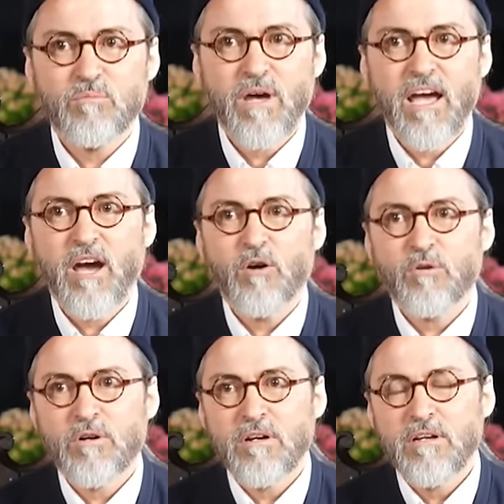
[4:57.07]

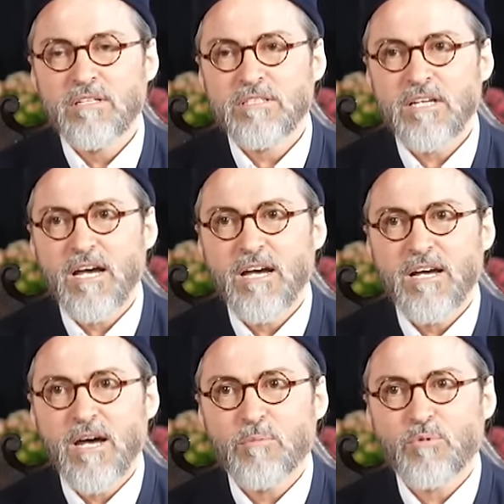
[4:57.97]
power to
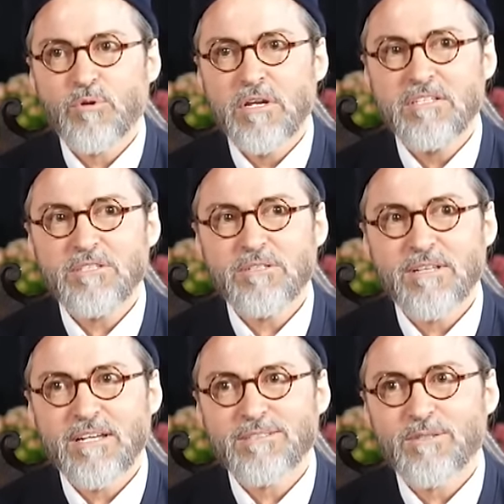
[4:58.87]

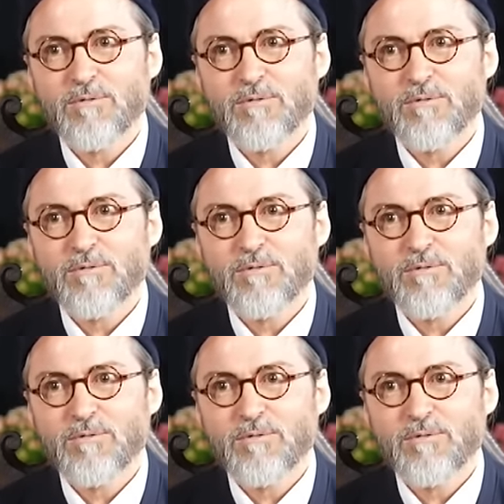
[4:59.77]
operationalize the